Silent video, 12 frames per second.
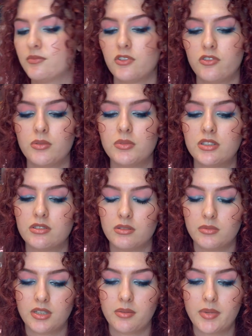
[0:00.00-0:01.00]
from the
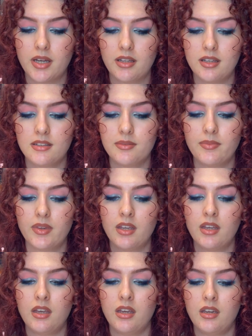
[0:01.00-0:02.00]
Salmona palette.
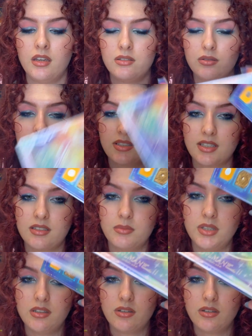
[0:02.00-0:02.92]
So that's gonna be the